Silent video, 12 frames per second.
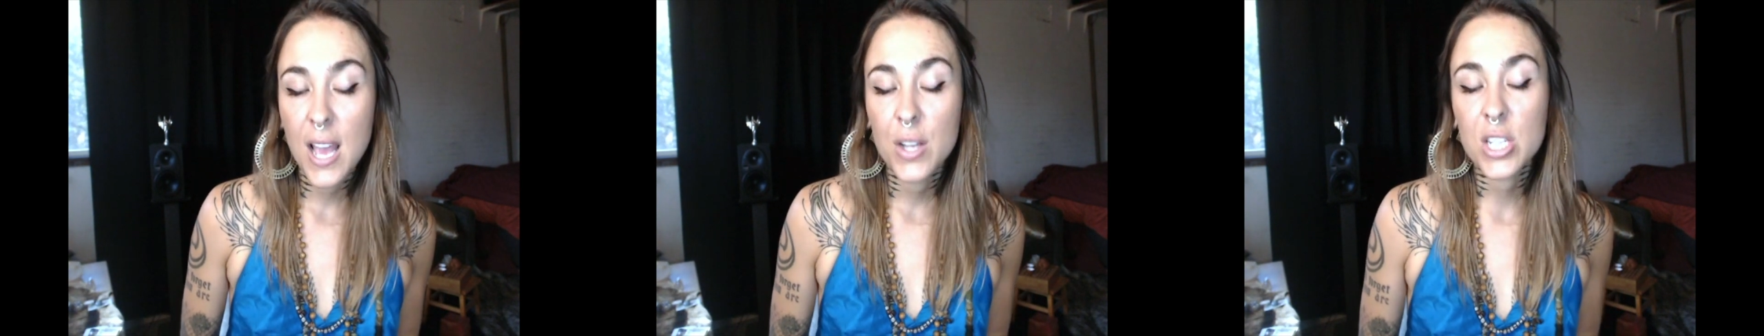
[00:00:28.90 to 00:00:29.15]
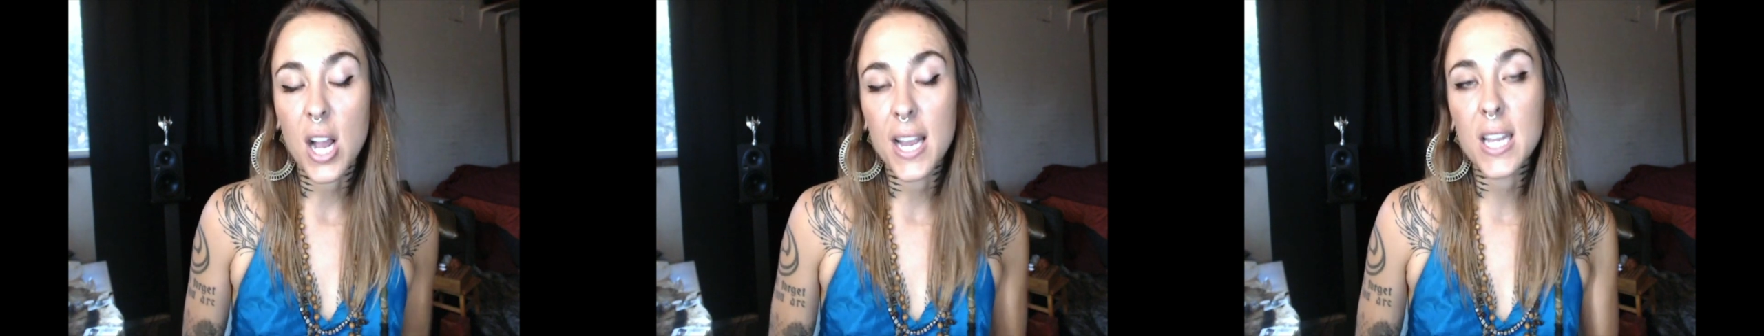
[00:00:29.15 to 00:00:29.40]

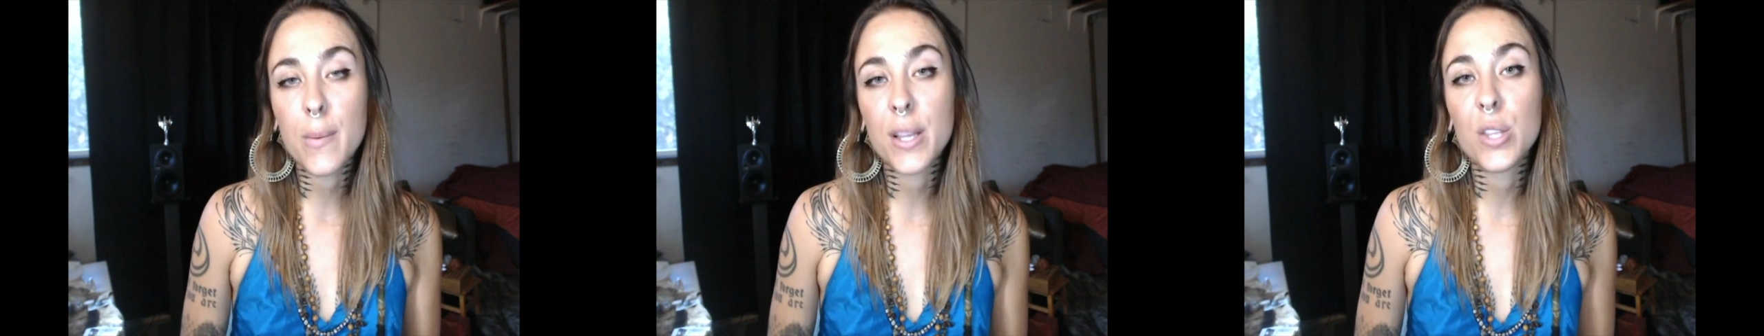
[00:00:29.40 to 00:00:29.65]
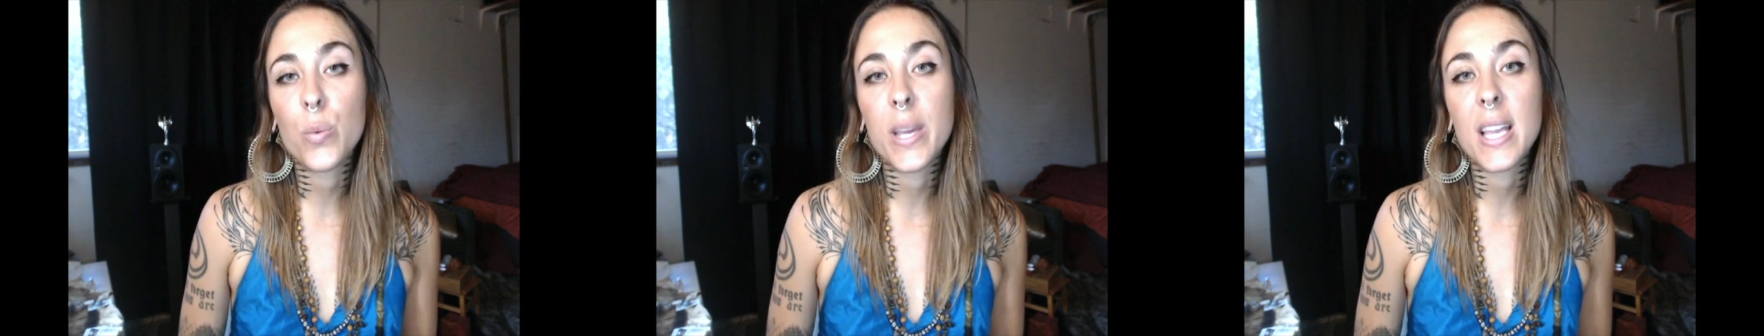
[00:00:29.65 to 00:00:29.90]
Talking about
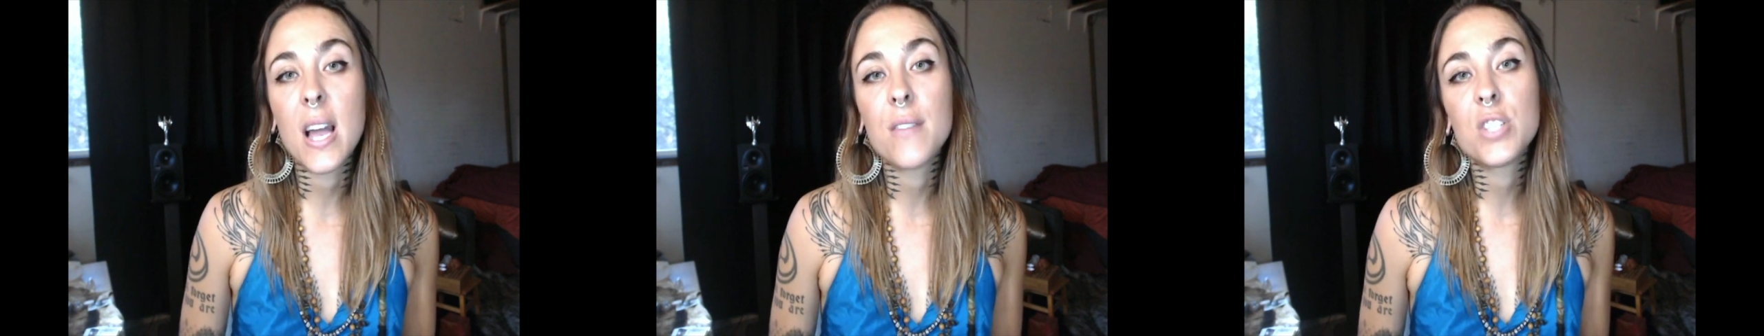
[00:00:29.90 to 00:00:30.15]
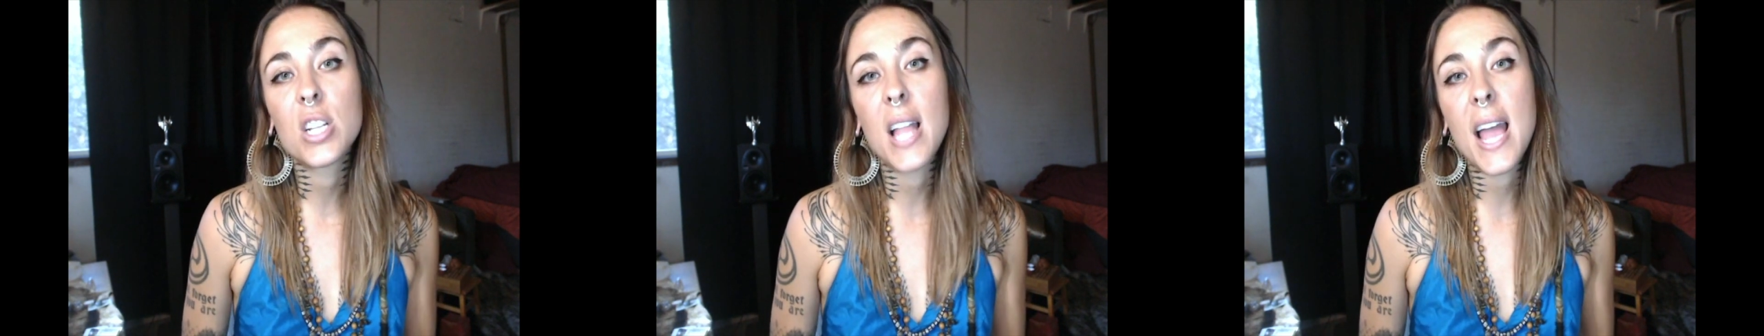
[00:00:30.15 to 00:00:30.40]
the week of
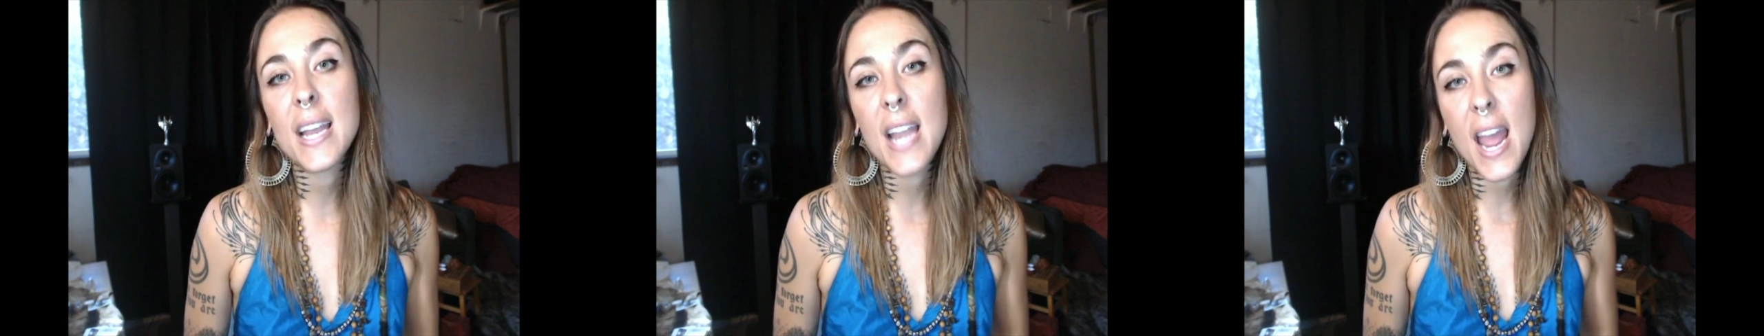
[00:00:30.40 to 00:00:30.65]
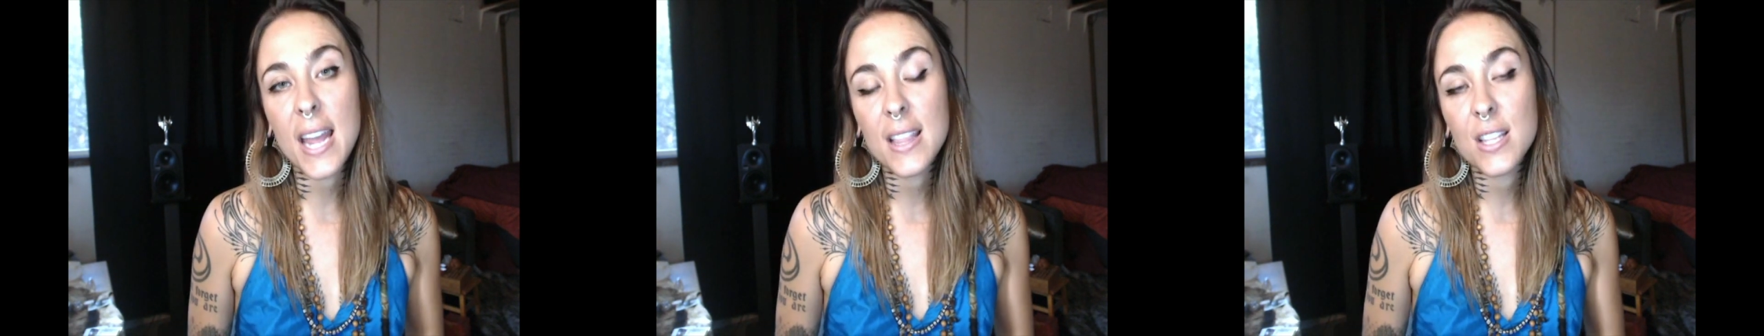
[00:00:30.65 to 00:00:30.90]
July
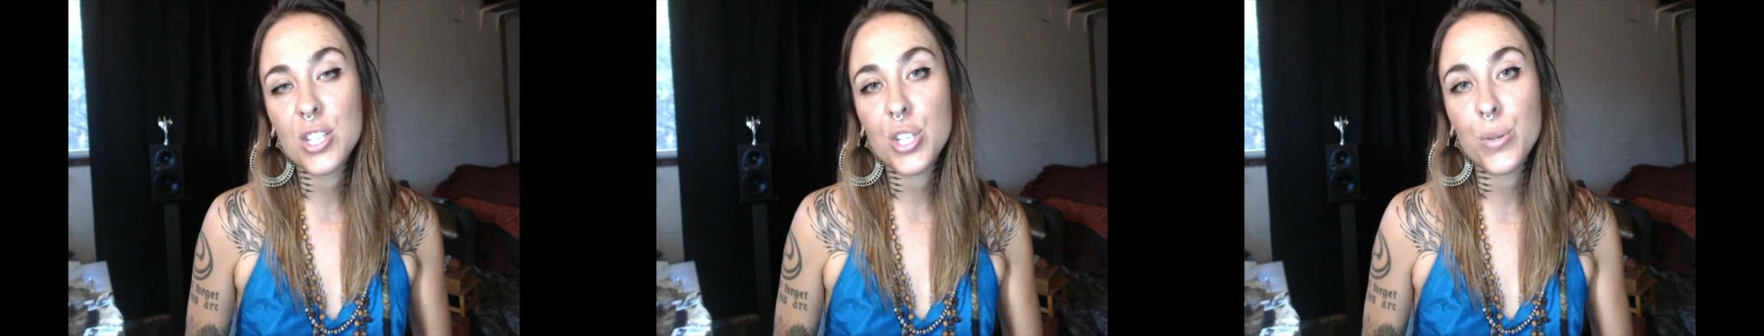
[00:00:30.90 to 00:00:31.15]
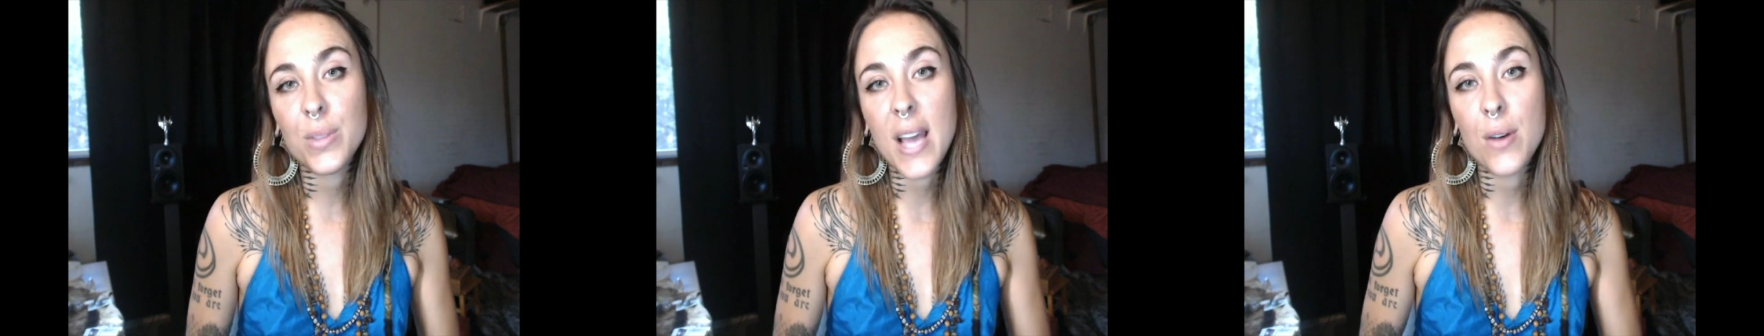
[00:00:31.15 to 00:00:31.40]
9th,
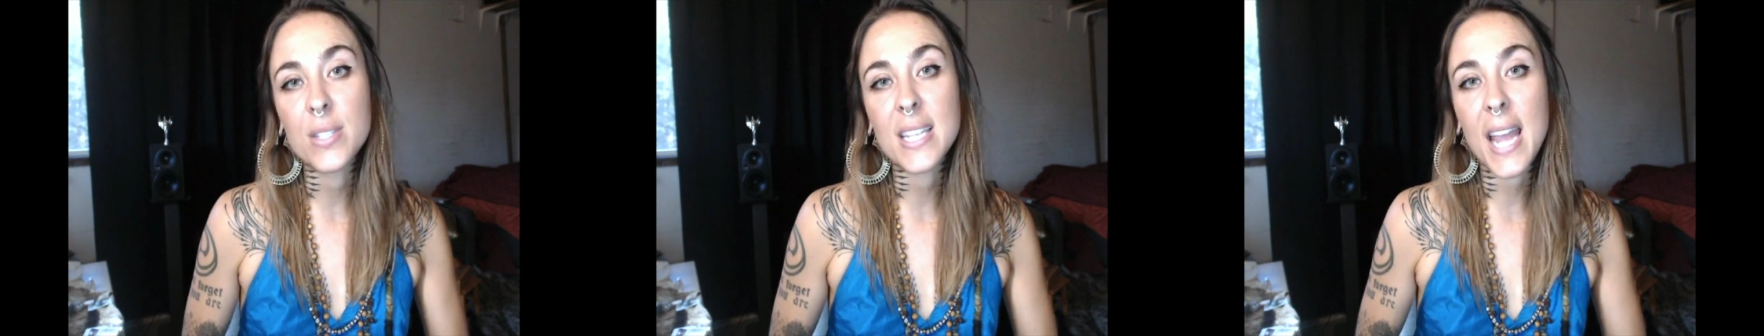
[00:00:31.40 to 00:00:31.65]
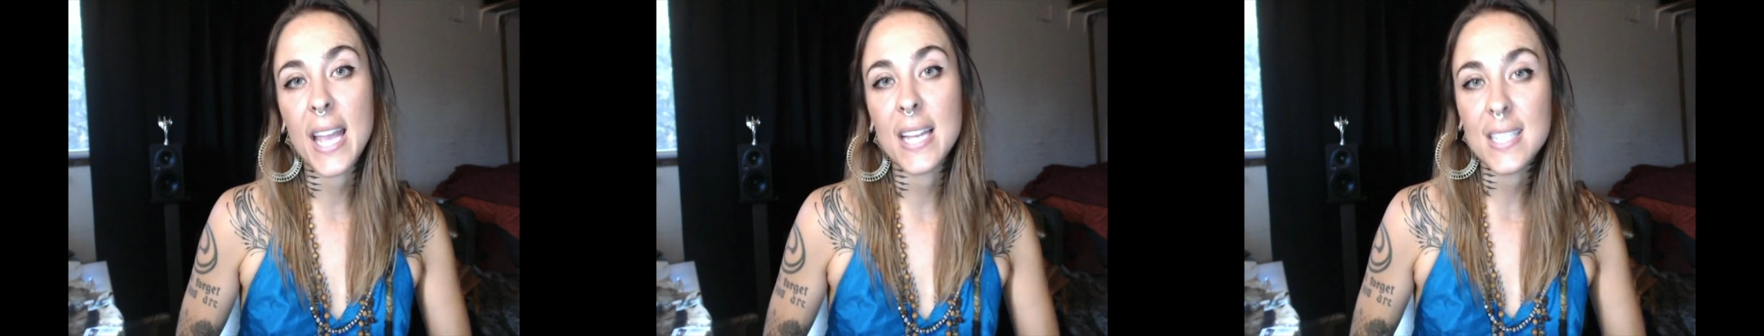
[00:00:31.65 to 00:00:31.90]

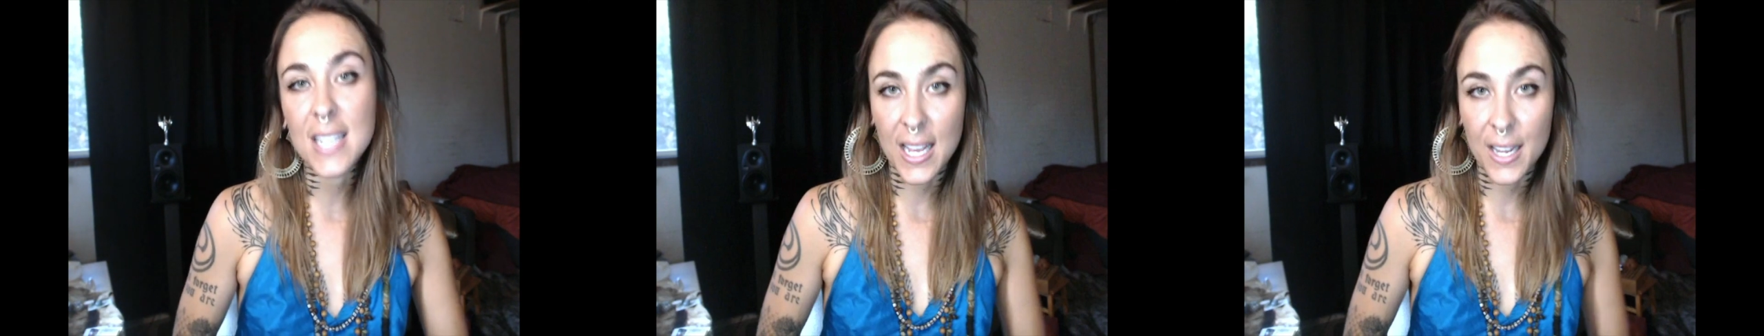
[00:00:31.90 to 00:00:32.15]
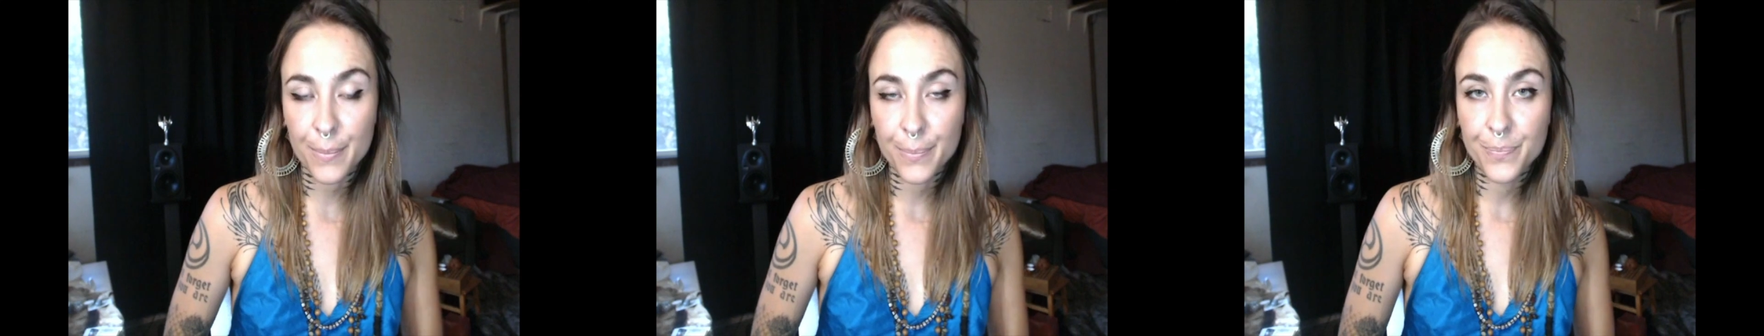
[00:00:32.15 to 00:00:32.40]
2018.